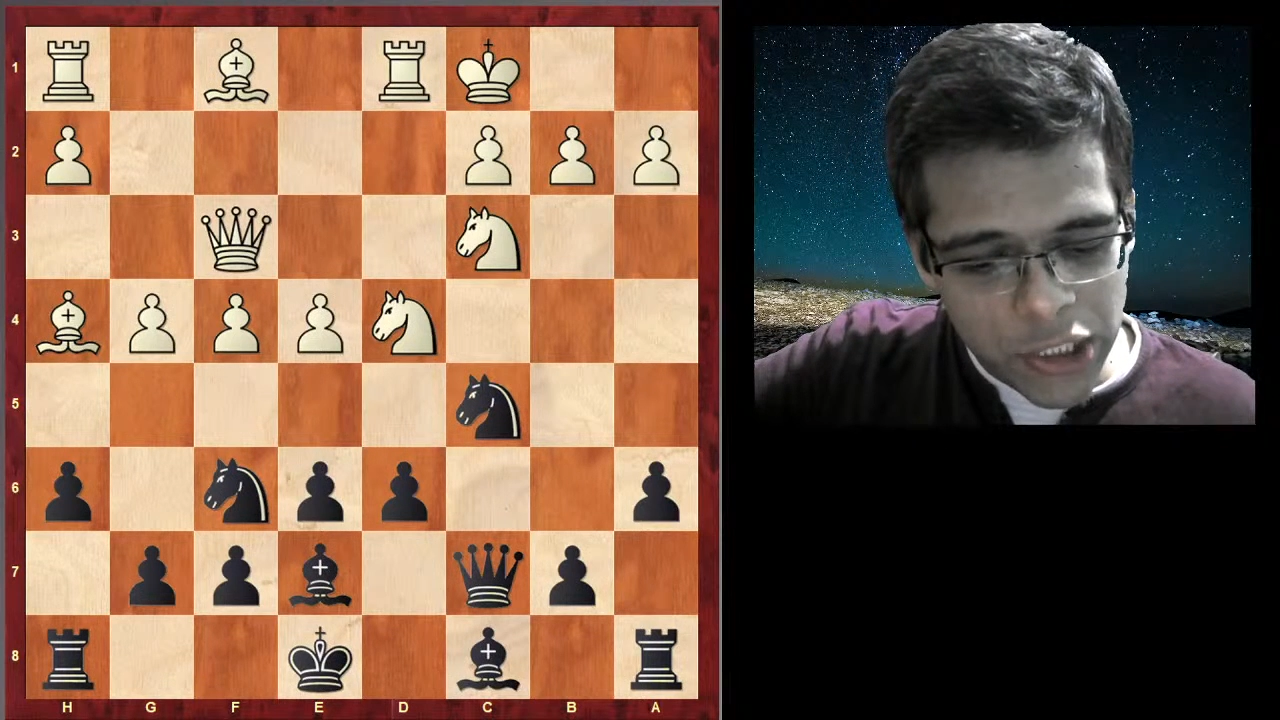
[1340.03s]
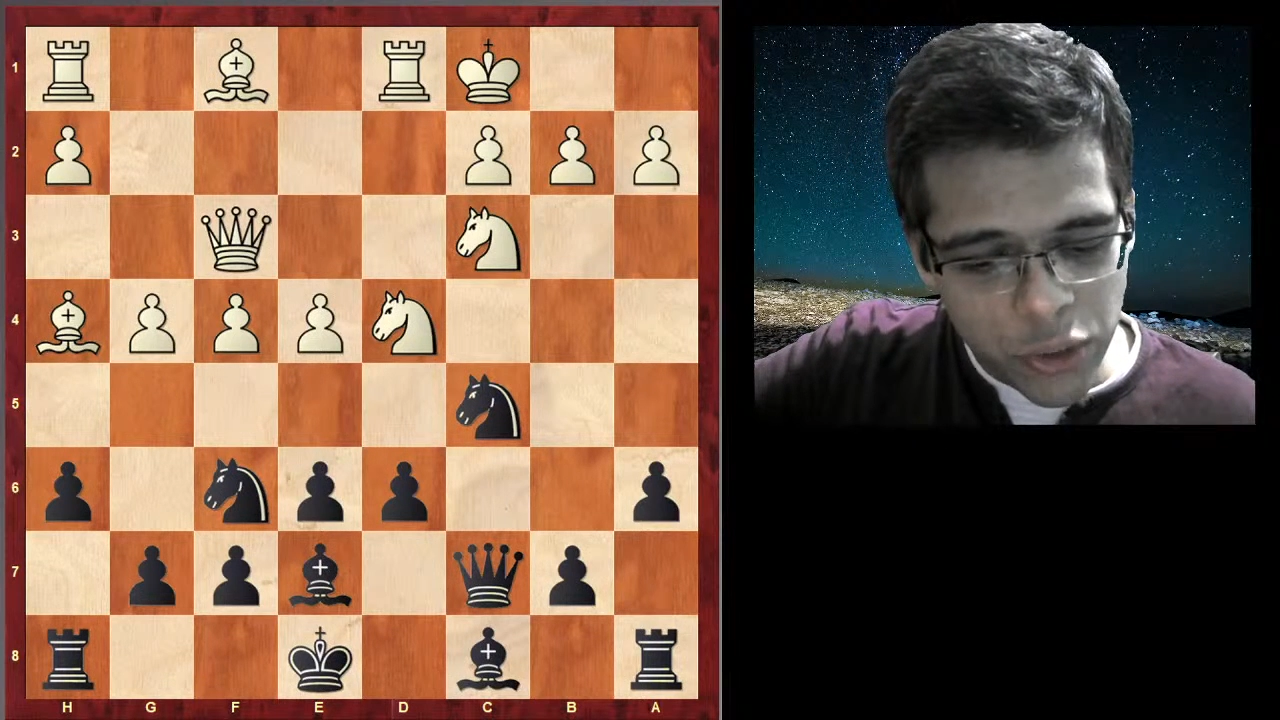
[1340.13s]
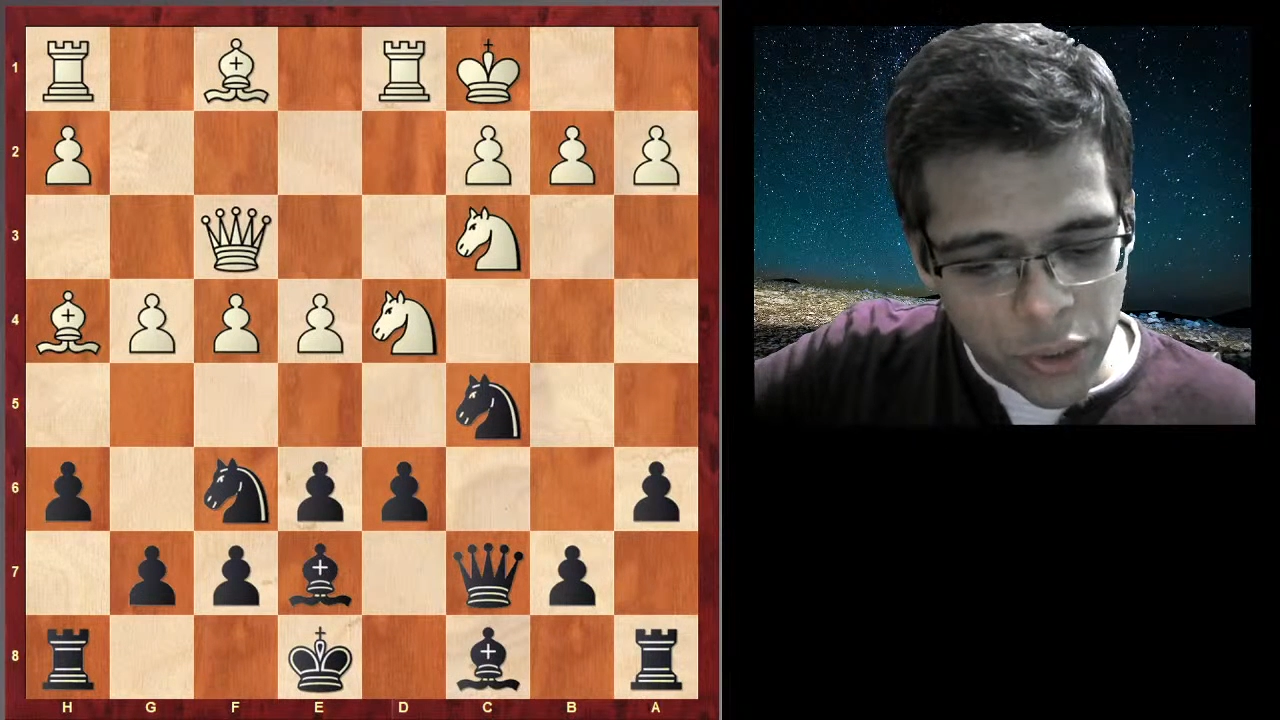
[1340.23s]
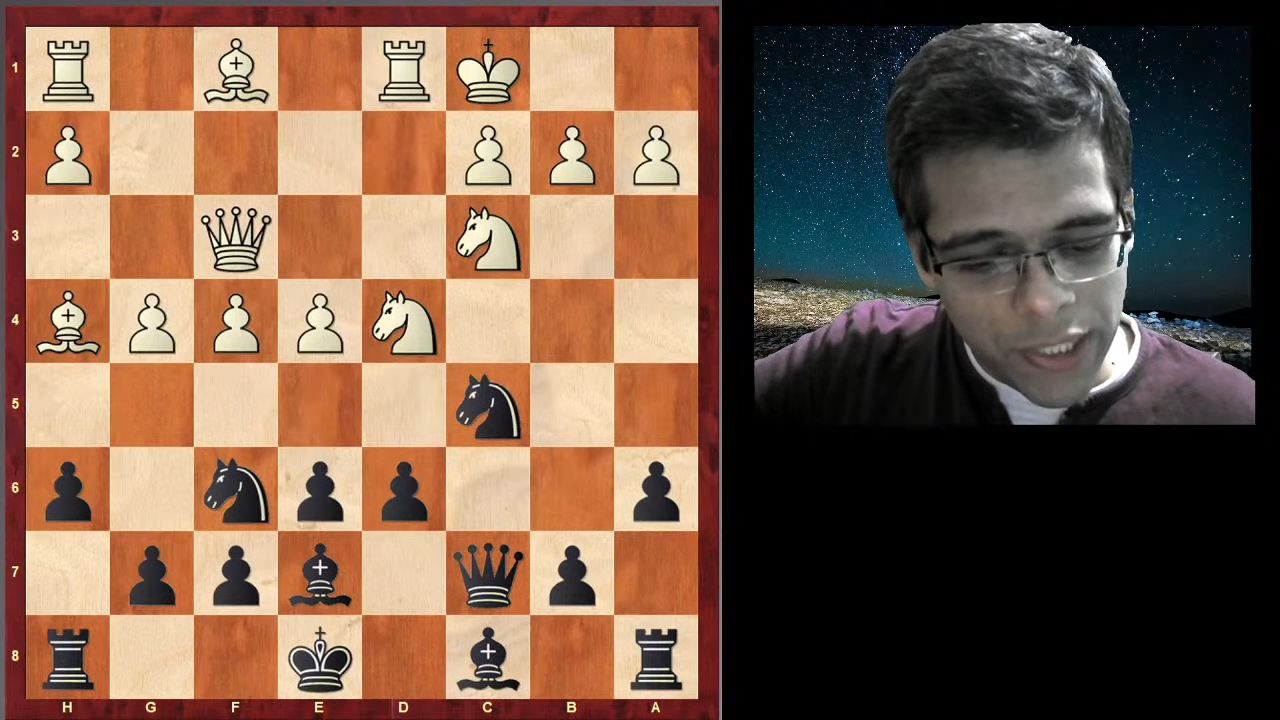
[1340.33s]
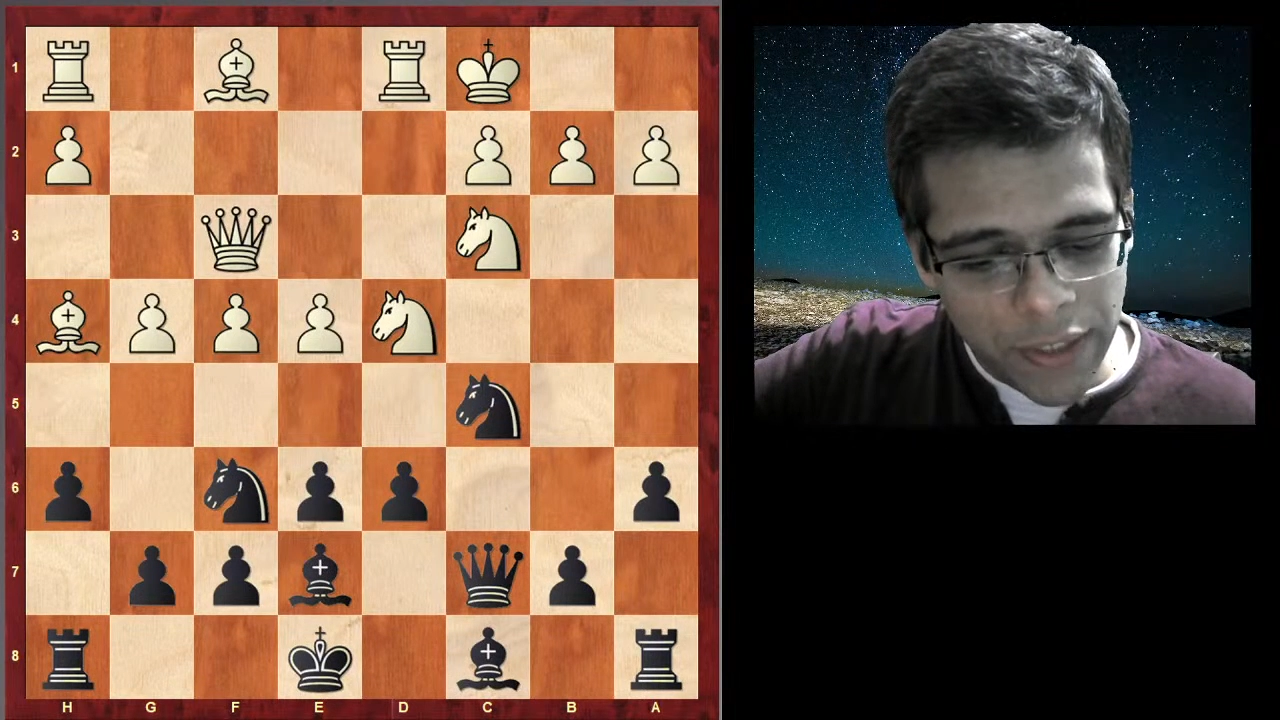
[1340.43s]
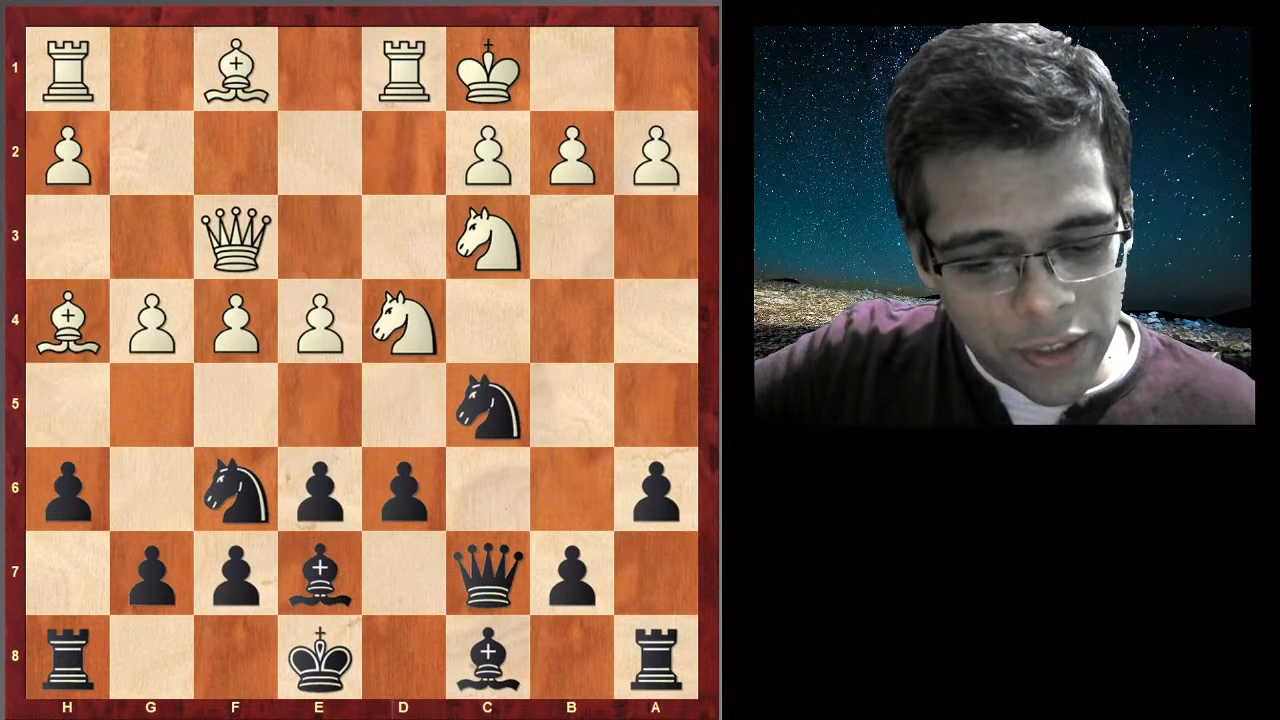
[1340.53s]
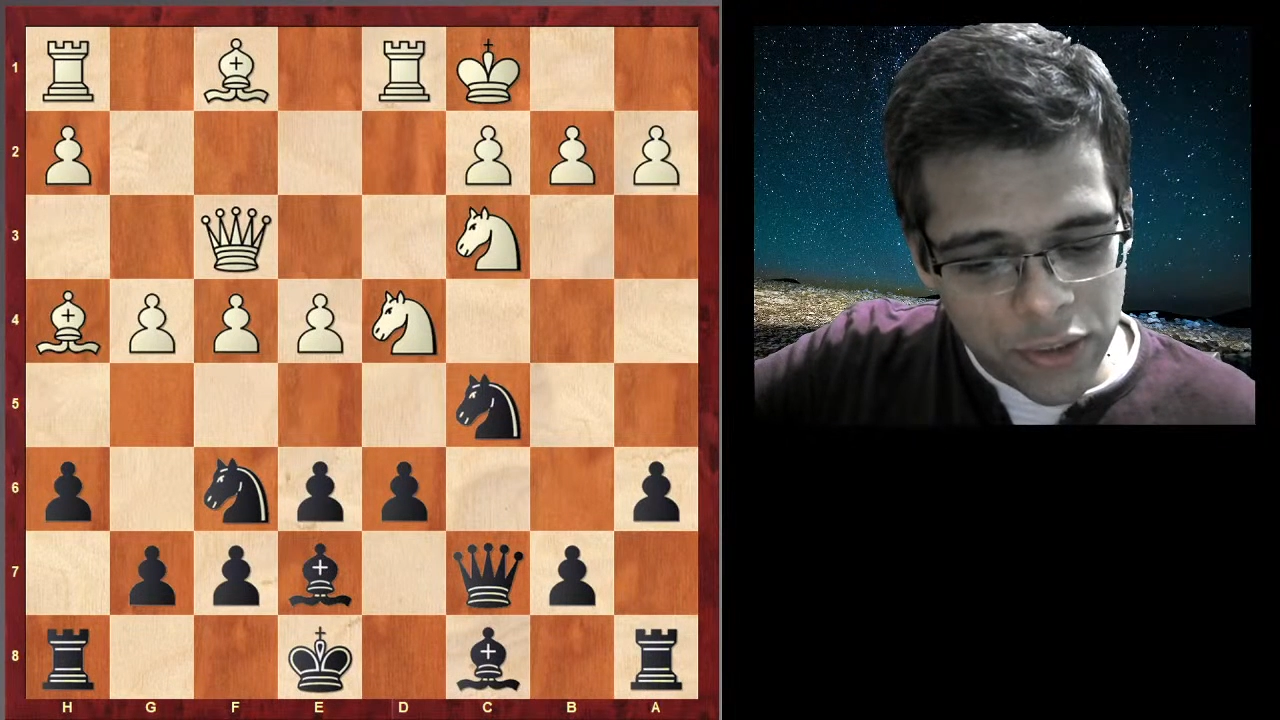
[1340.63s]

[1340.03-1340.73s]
theory.